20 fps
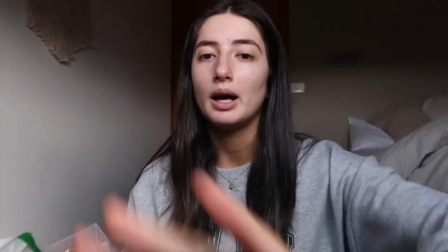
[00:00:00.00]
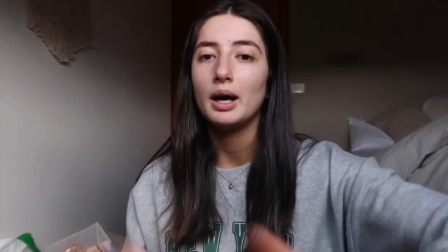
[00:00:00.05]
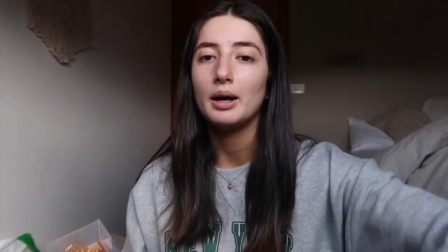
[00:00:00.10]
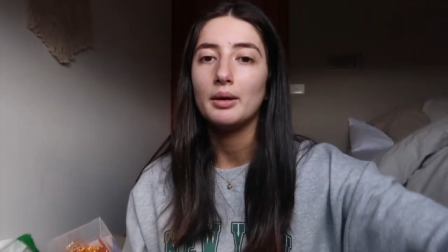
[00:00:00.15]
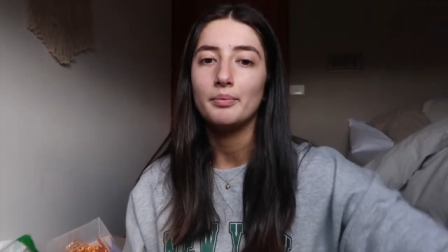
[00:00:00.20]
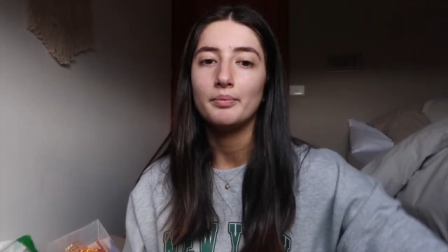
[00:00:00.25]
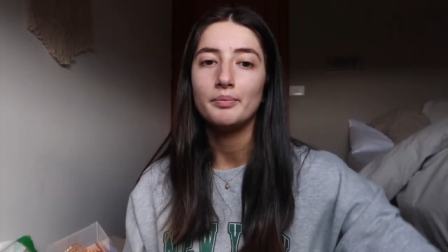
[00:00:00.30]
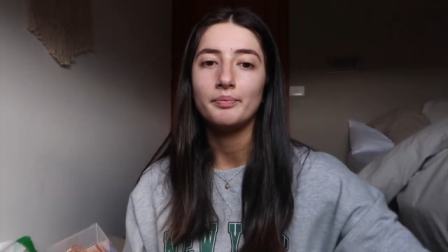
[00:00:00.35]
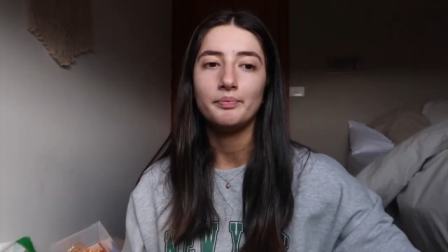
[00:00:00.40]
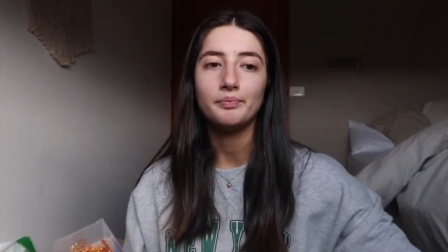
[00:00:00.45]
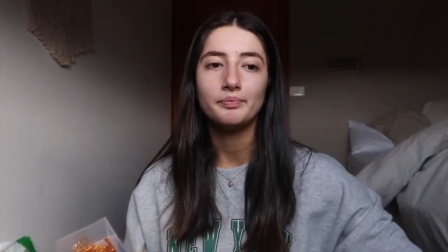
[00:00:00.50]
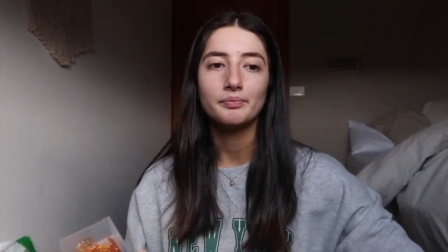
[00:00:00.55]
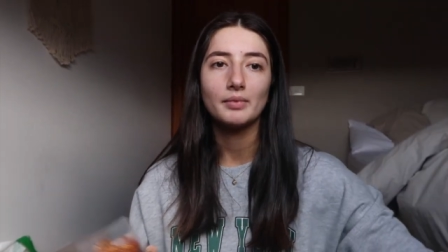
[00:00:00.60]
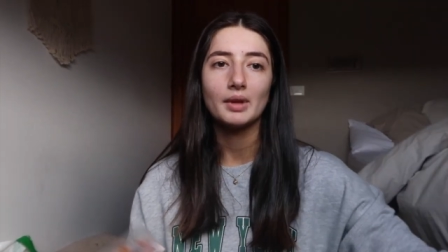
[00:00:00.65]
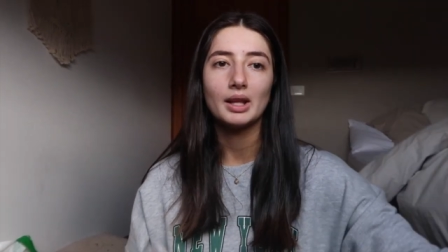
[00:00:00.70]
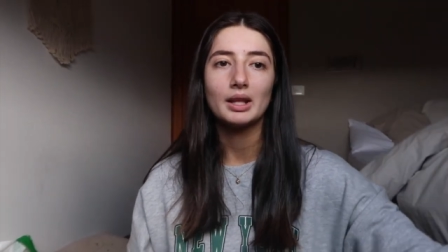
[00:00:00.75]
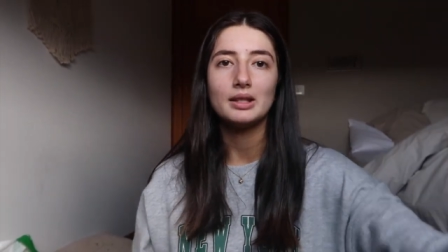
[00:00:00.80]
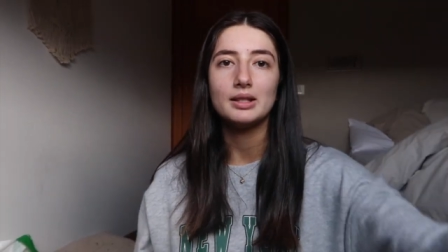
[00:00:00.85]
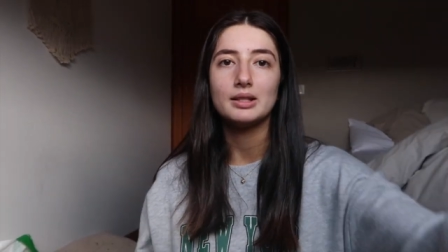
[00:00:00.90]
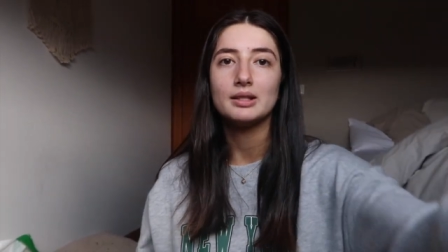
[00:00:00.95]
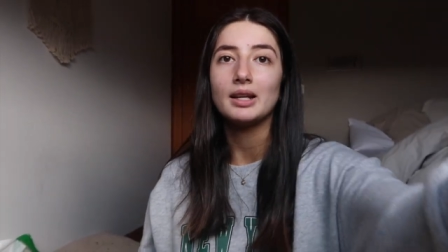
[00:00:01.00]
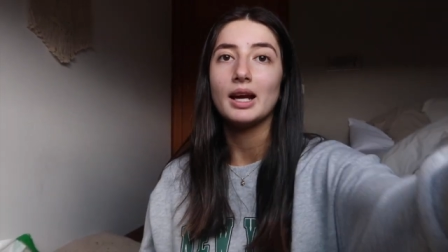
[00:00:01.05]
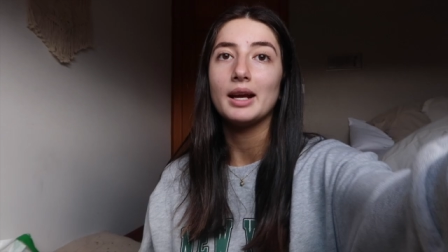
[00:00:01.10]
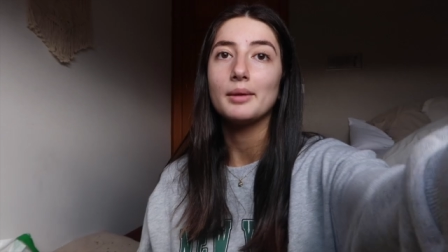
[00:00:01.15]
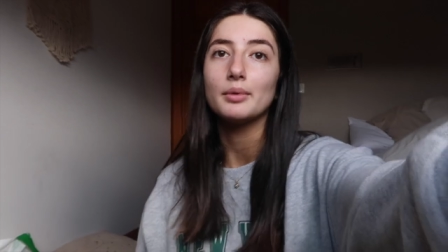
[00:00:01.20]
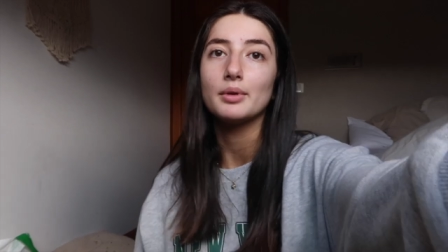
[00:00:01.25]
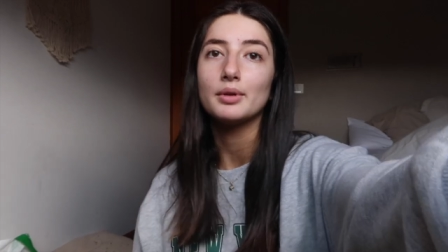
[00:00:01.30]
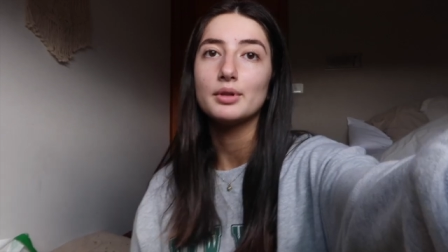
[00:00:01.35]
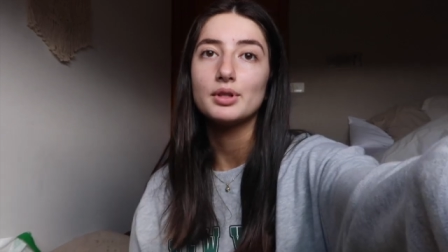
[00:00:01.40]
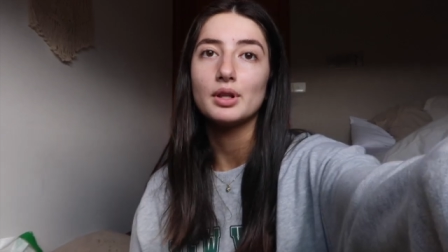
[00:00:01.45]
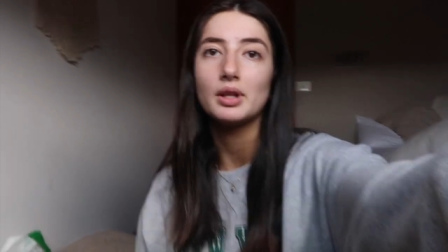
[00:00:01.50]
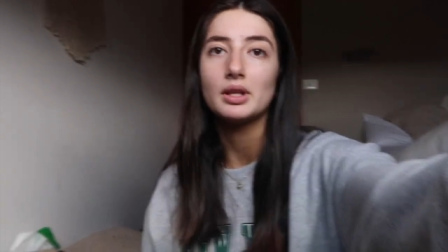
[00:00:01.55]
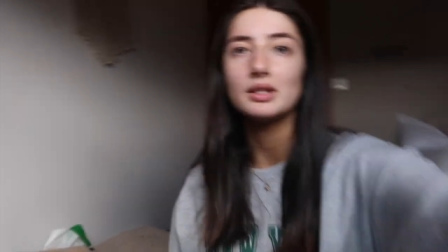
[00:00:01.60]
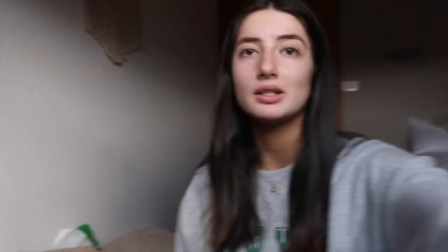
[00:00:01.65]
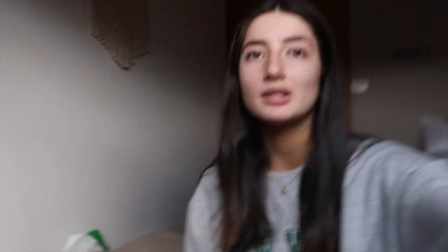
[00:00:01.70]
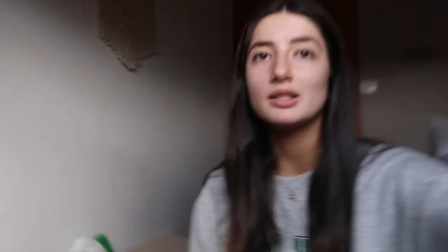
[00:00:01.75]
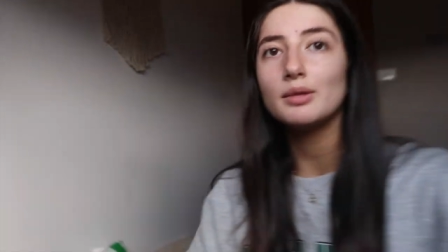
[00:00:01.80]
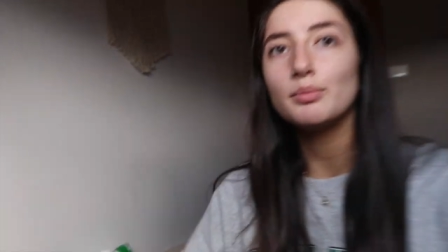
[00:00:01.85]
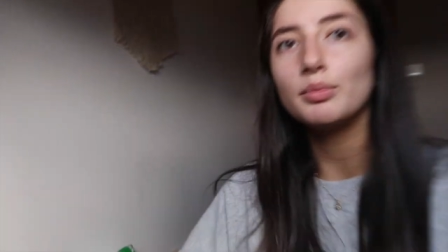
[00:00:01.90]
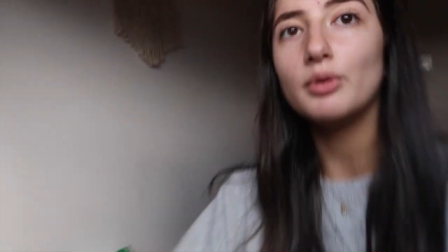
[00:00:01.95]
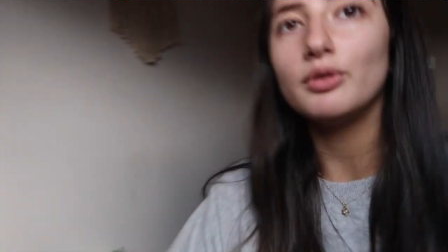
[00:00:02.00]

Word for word: um, this table. So this is a